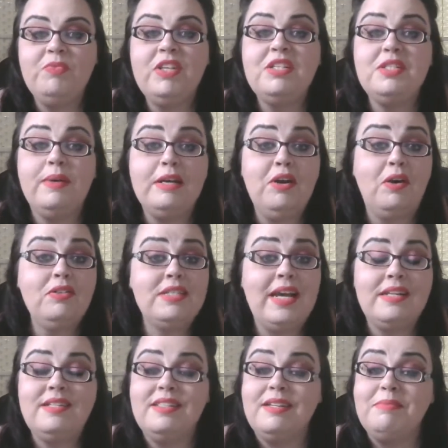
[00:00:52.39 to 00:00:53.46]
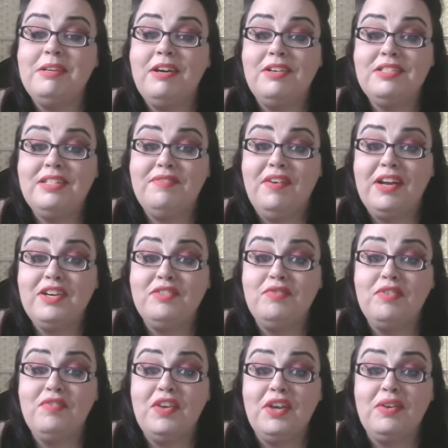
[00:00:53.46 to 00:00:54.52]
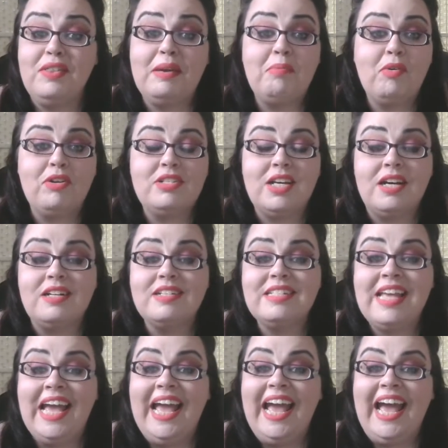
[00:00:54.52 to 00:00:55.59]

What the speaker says: So I contacted them and asked if I could review their products,